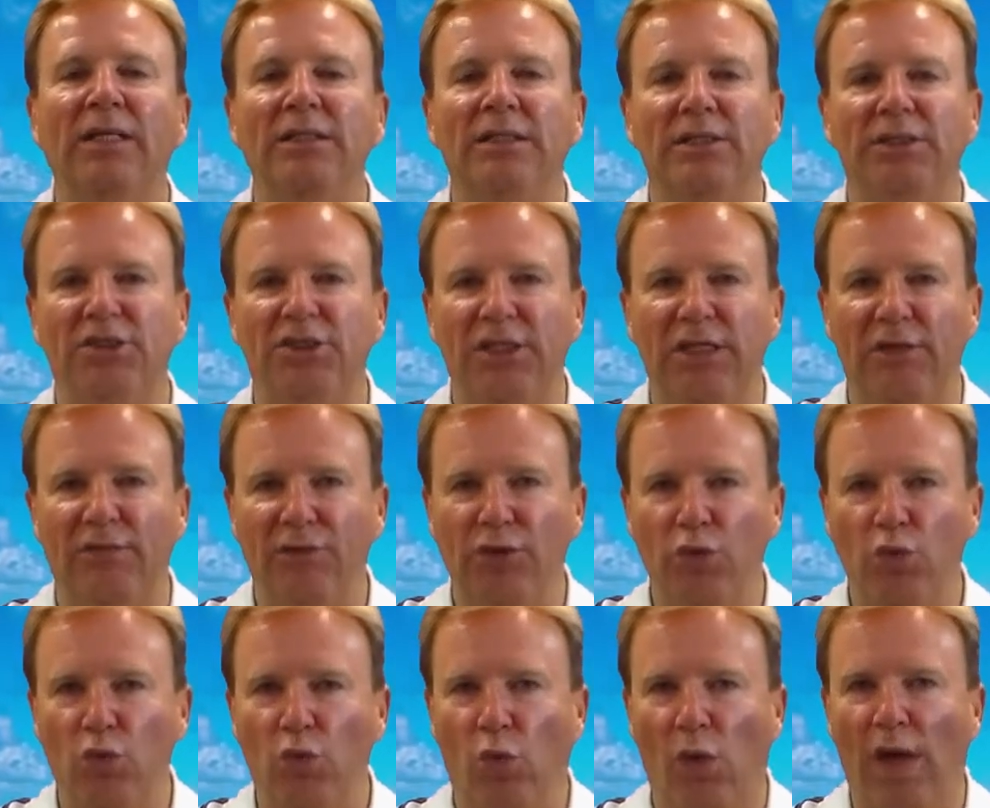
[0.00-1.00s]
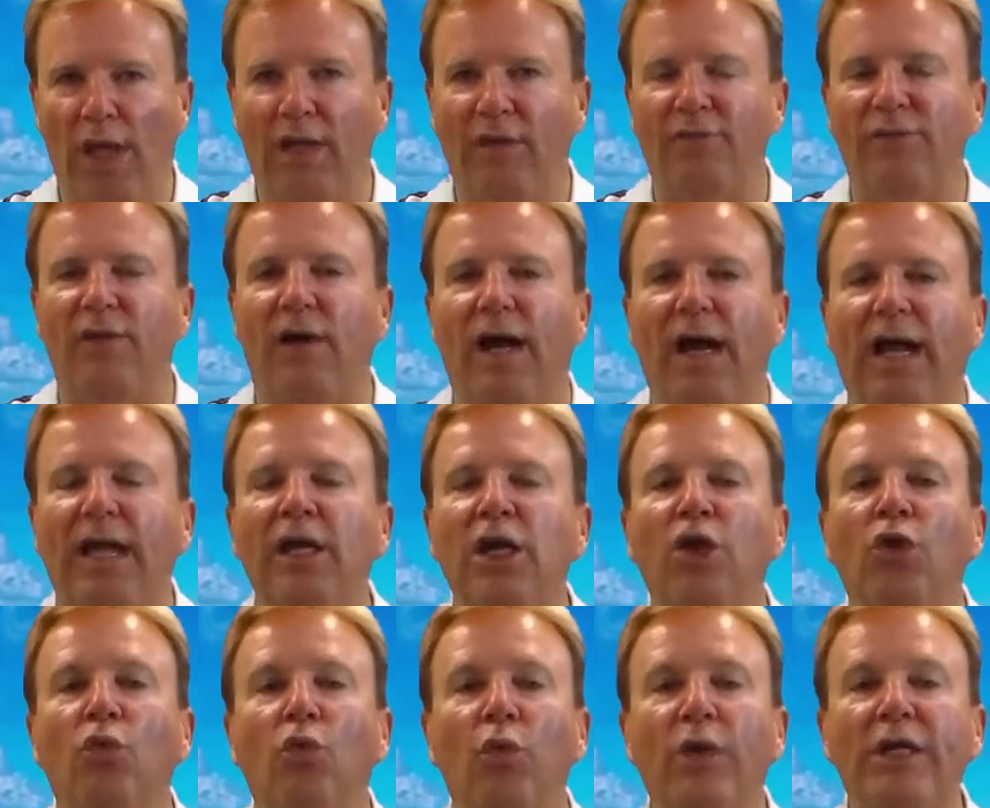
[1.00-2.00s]
To see if you qualify,
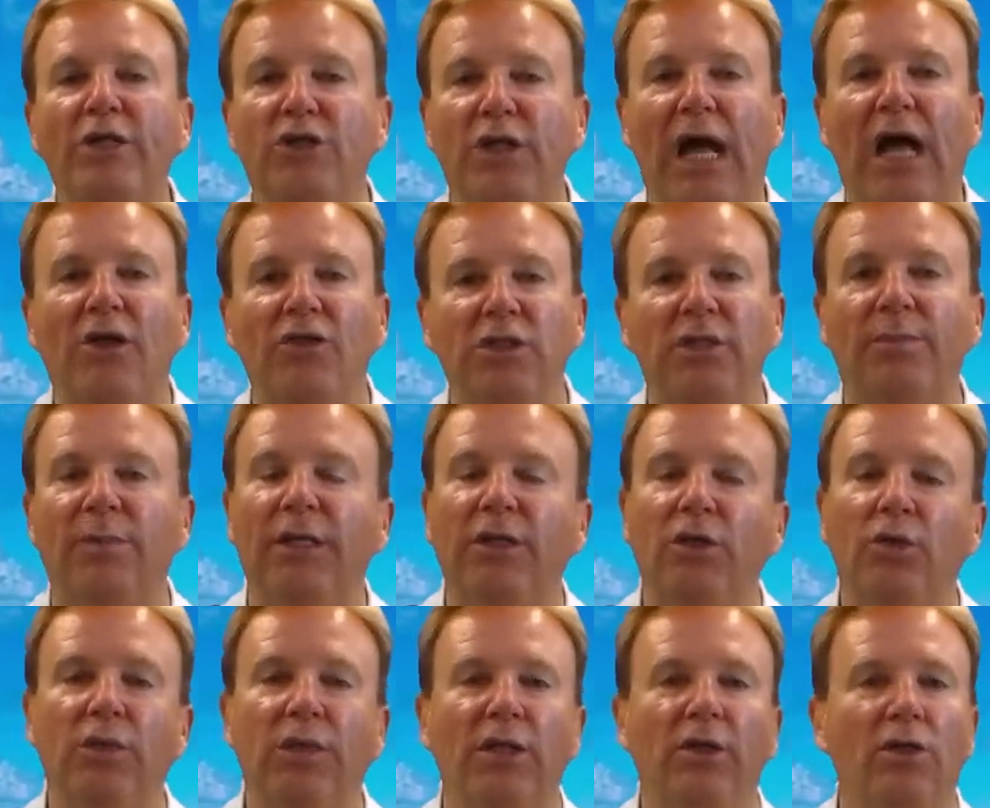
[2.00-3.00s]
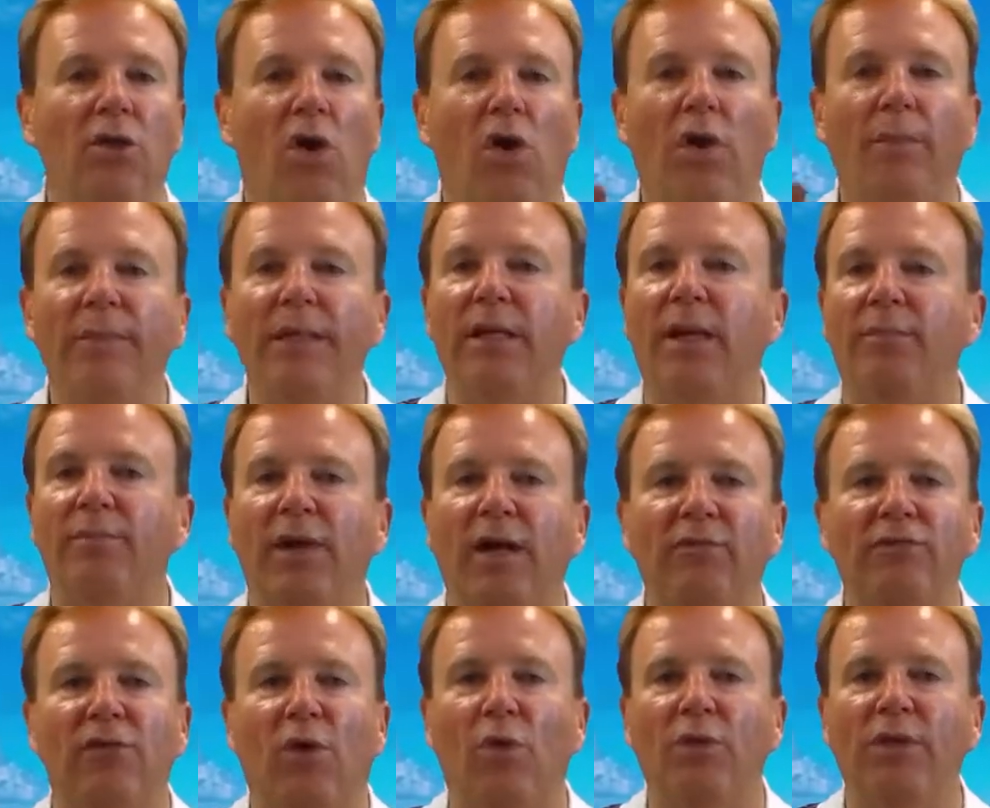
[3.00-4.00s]
reach out to me. You can call me on my
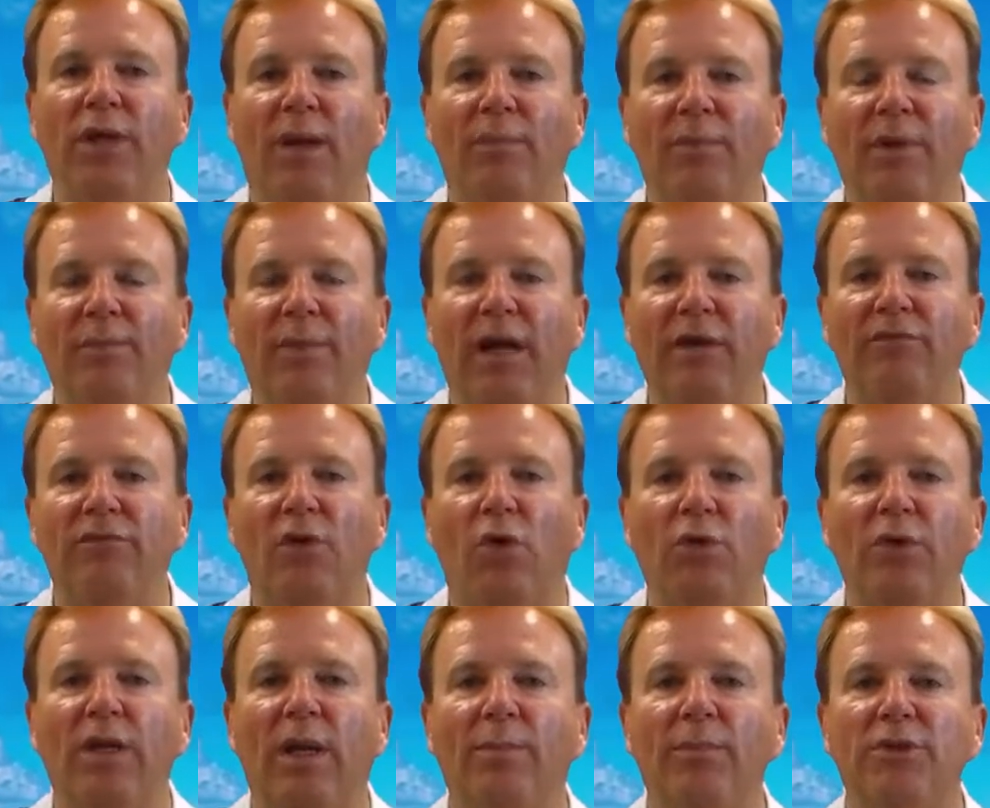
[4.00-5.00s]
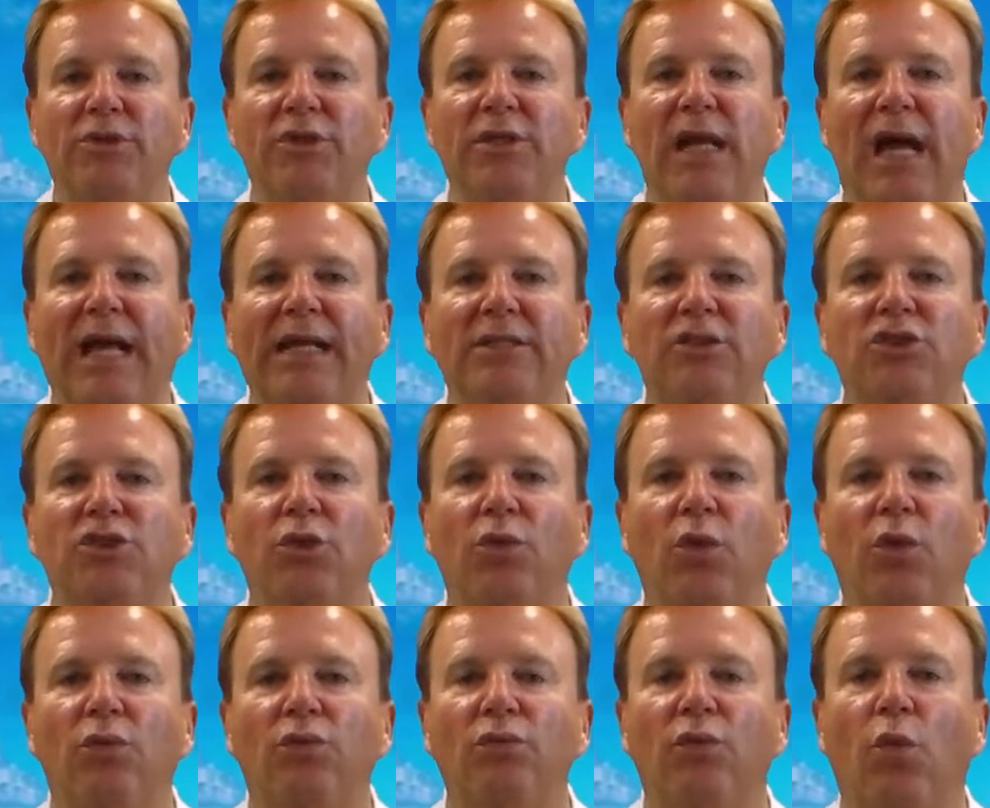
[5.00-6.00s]
phone number. My phone number is
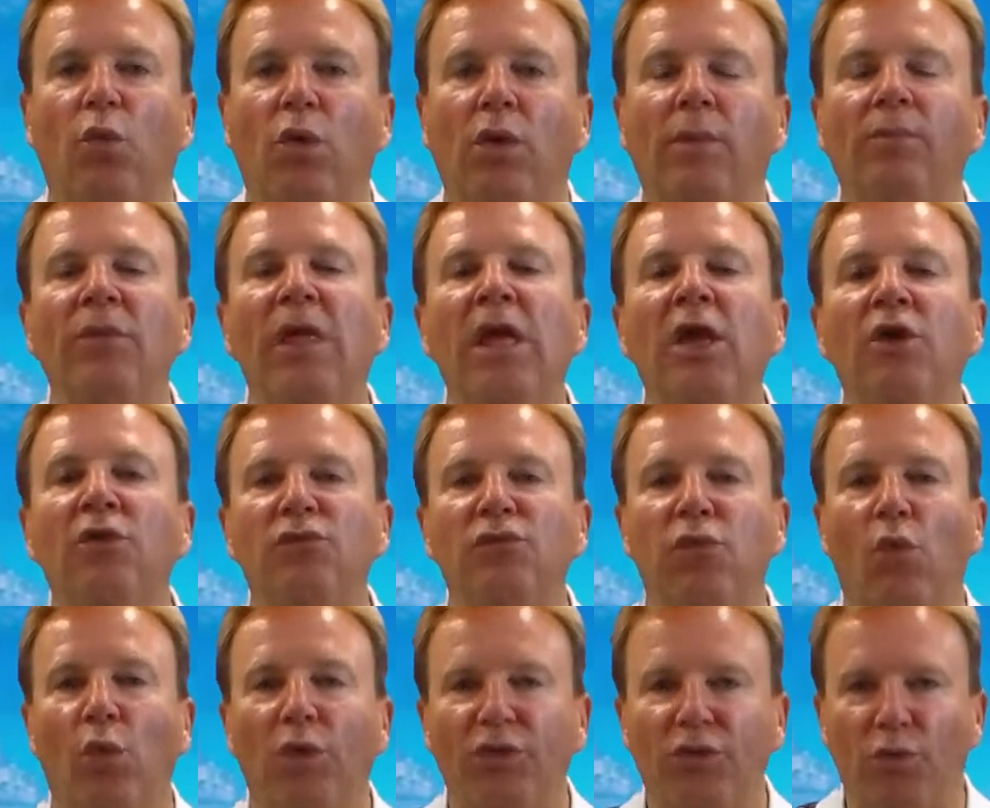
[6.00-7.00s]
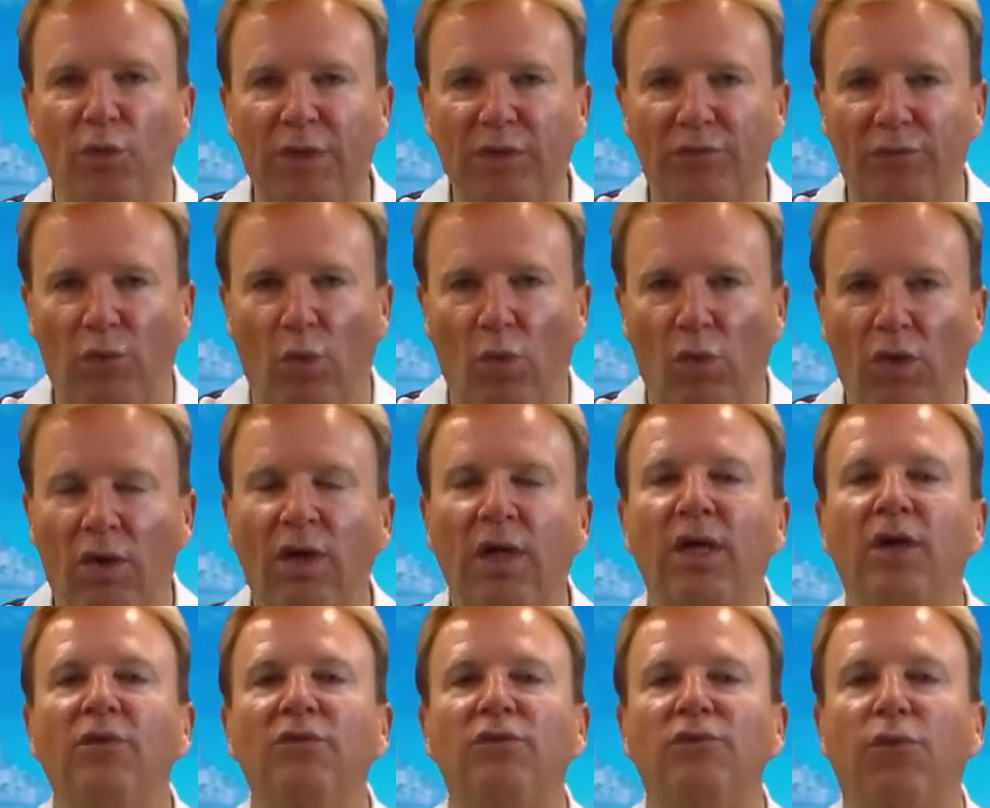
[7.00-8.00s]

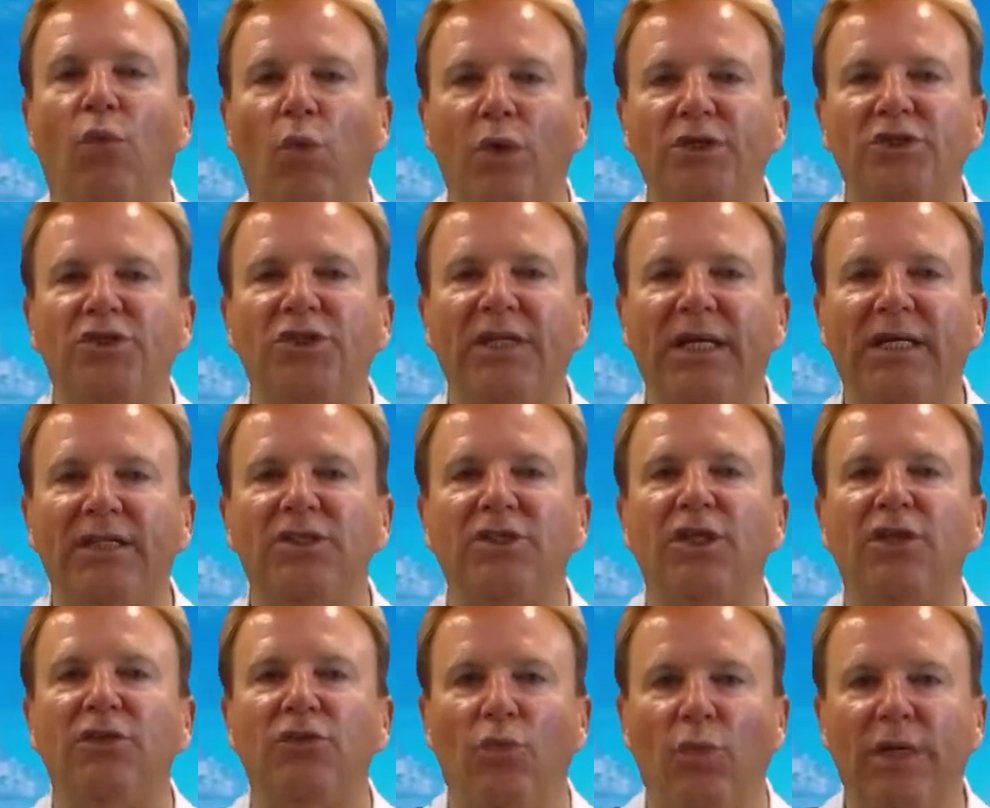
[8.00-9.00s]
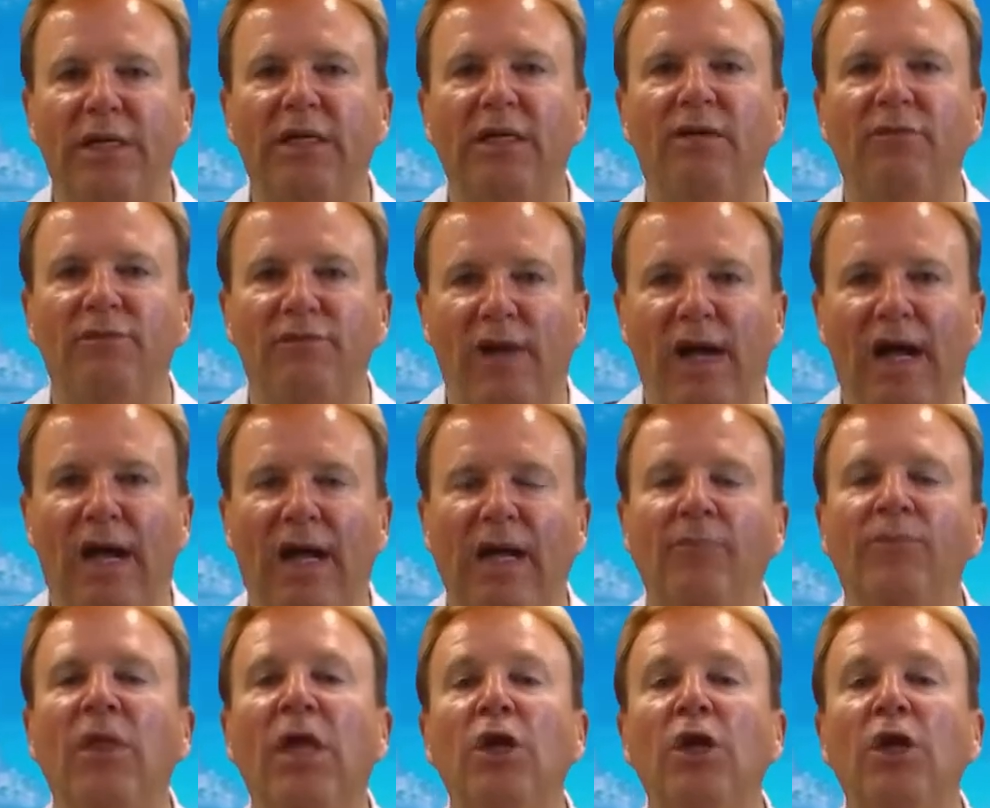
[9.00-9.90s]
904-434-4635.